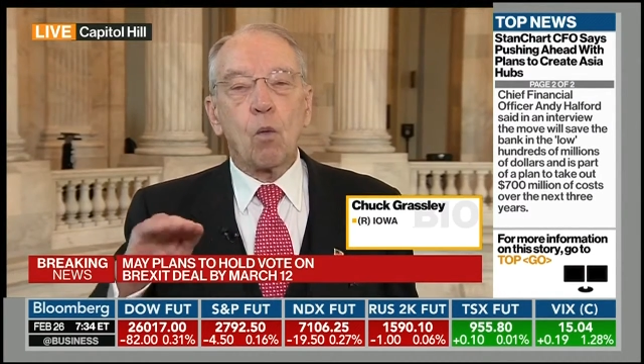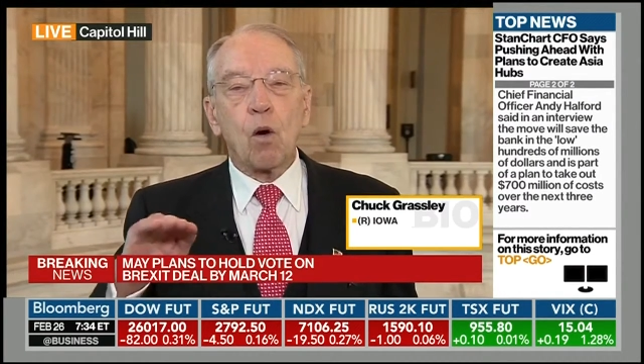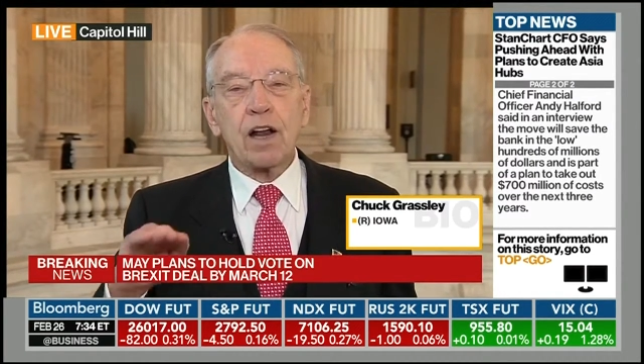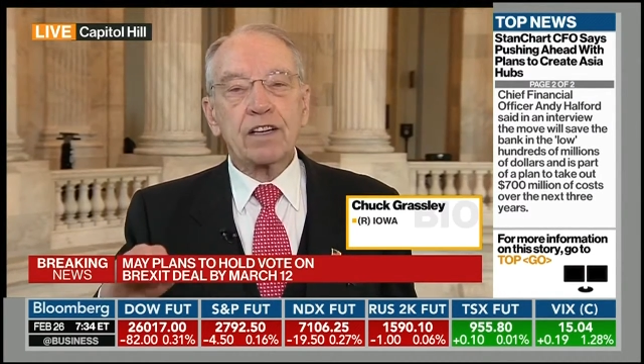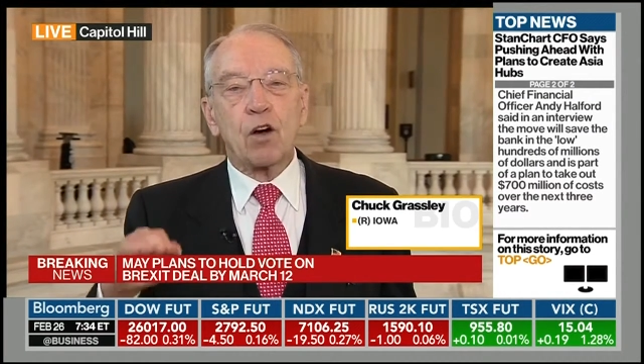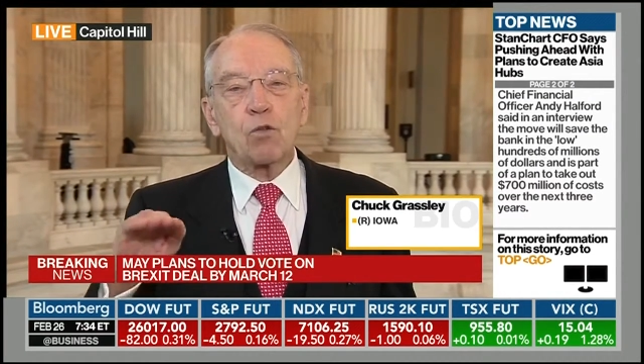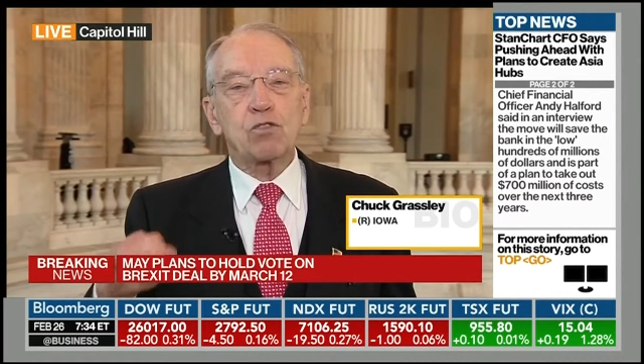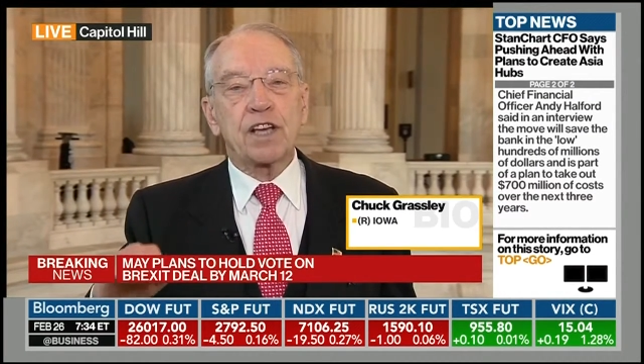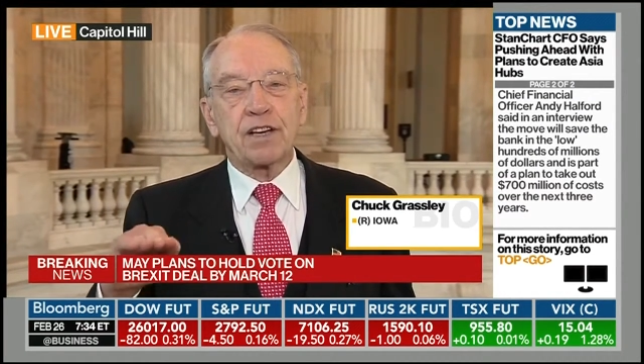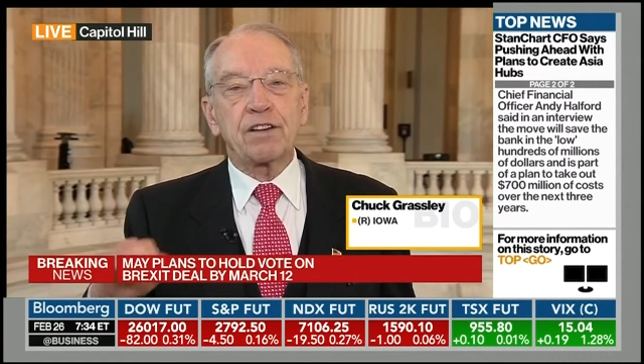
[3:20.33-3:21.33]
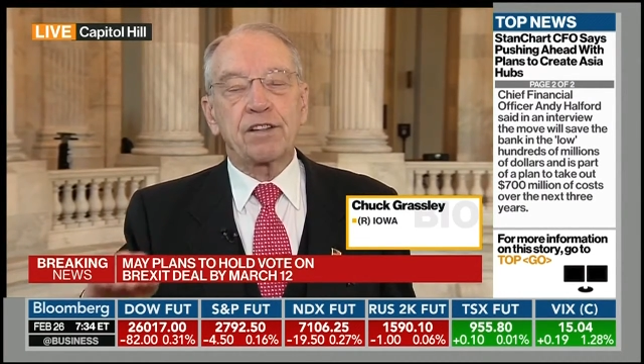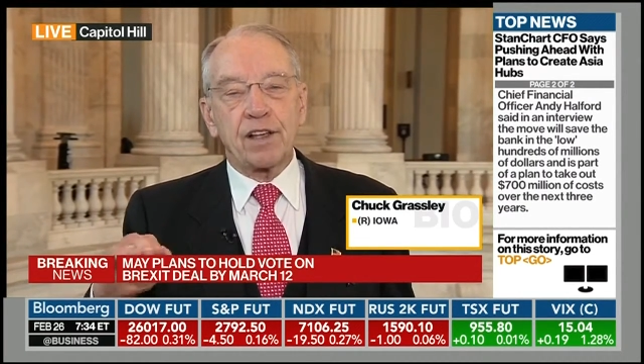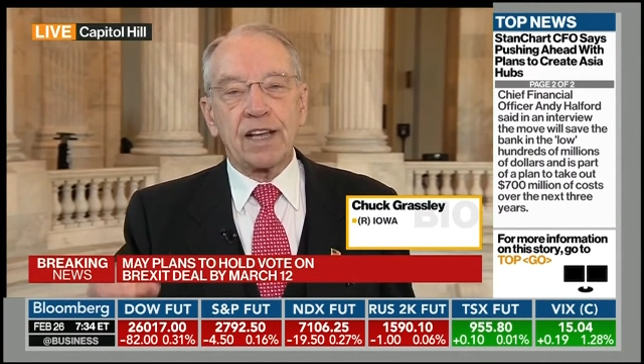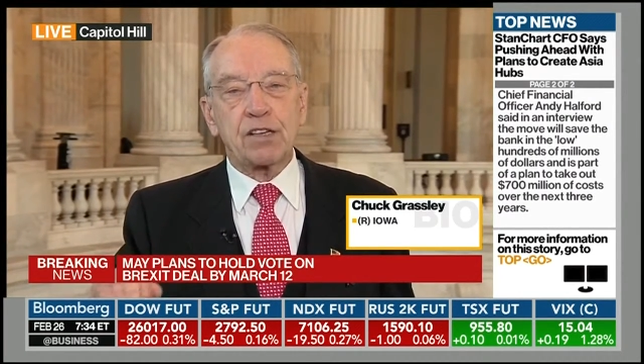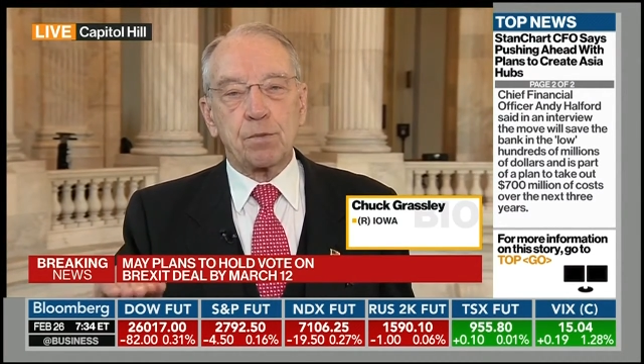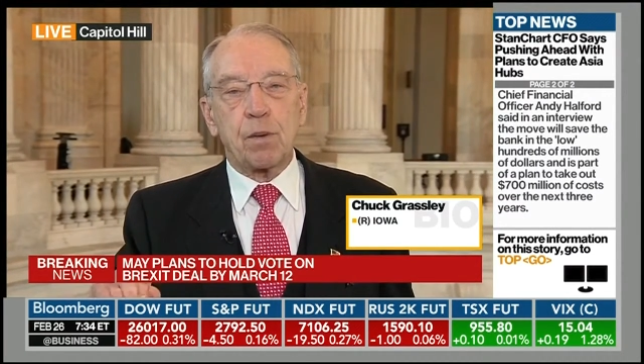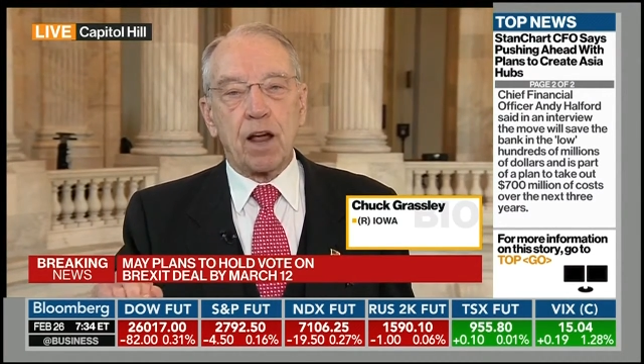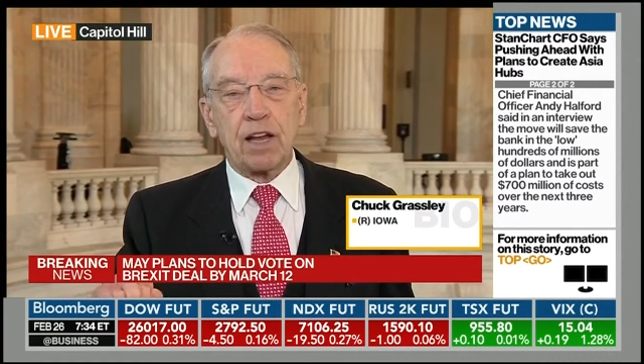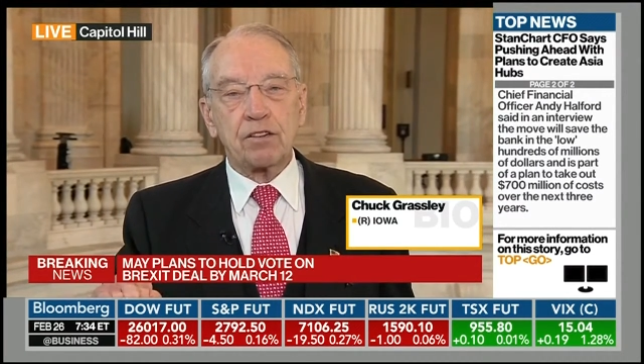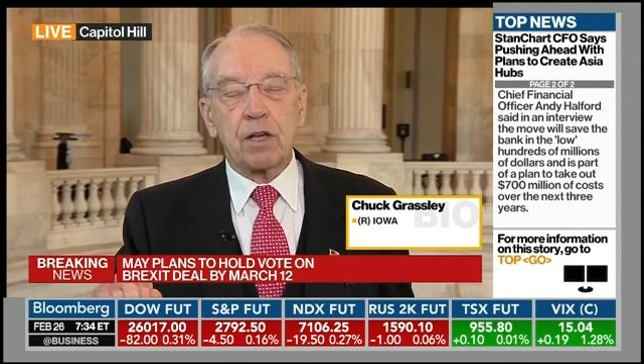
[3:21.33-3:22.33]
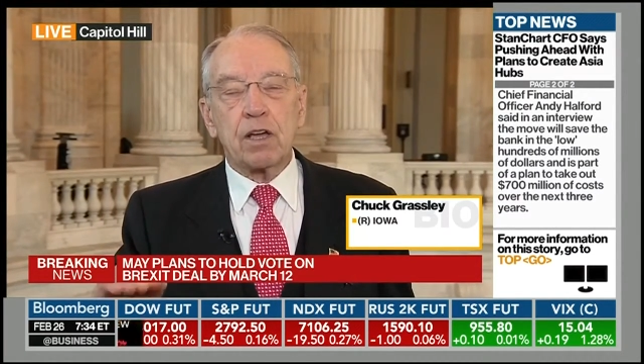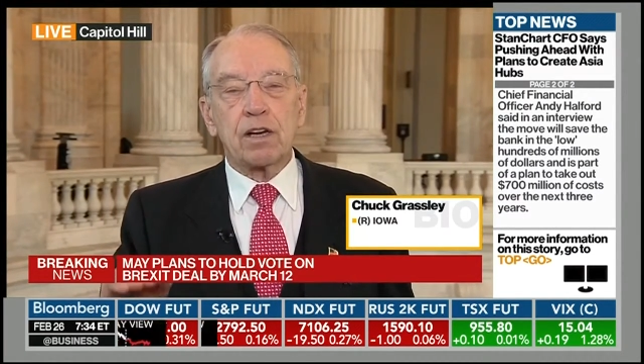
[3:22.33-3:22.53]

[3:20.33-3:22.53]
What goes into the list price?